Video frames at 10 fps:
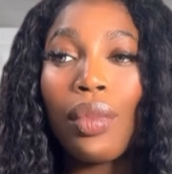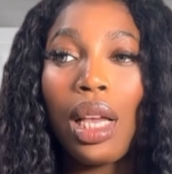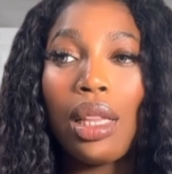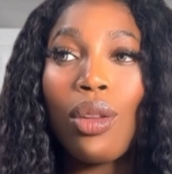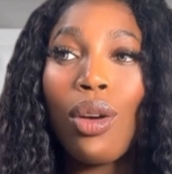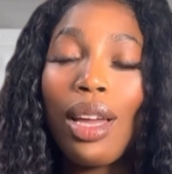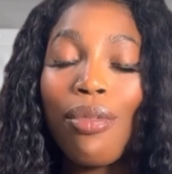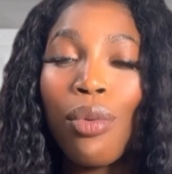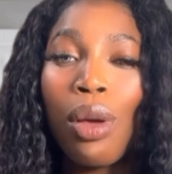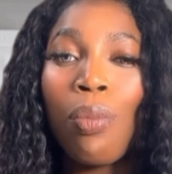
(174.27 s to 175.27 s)
Not
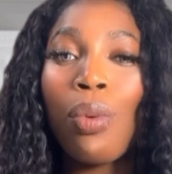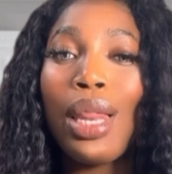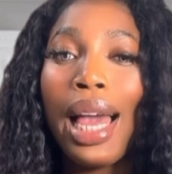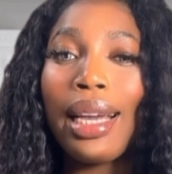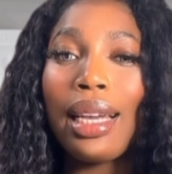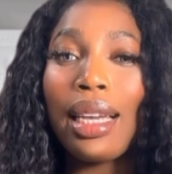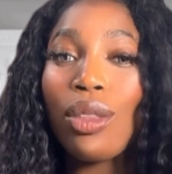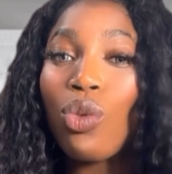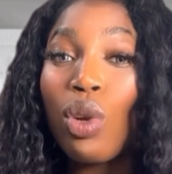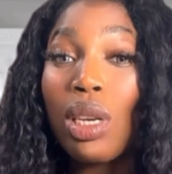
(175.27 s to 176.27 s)
everywhere, but like in
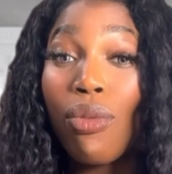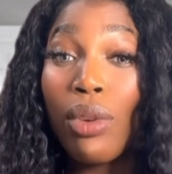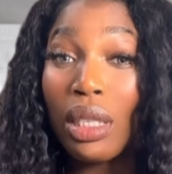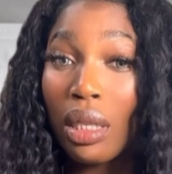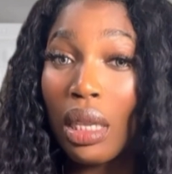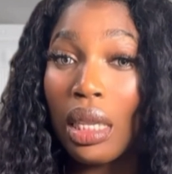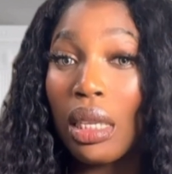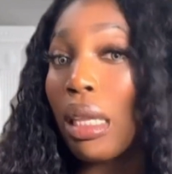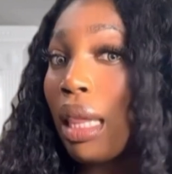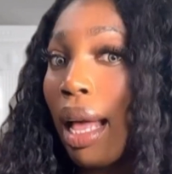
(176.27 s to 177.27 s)
3 different states in
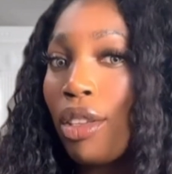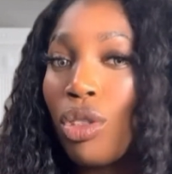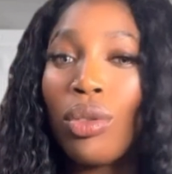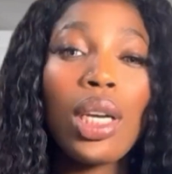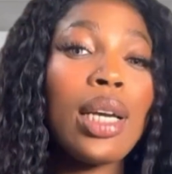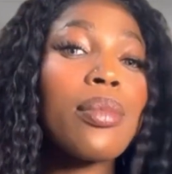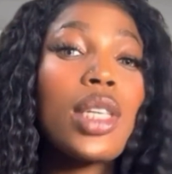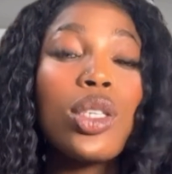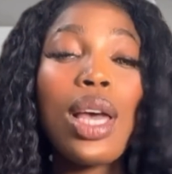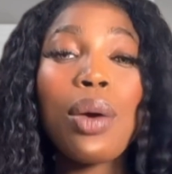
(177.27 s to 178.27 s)
Nigeria.
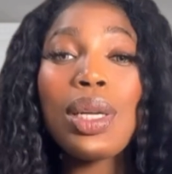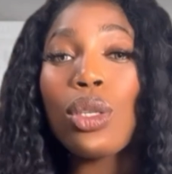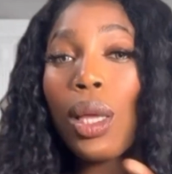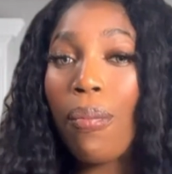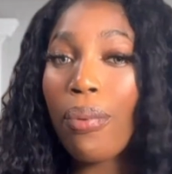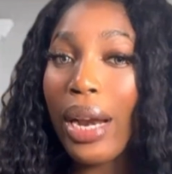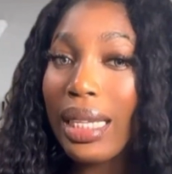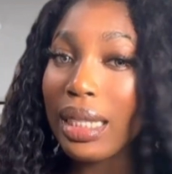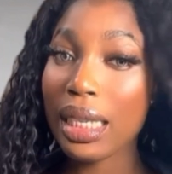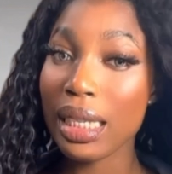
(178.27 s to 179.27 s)
So I went to the branch
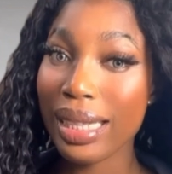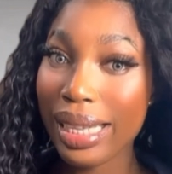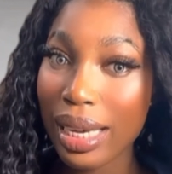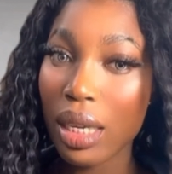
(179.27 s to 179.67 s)
in Lagos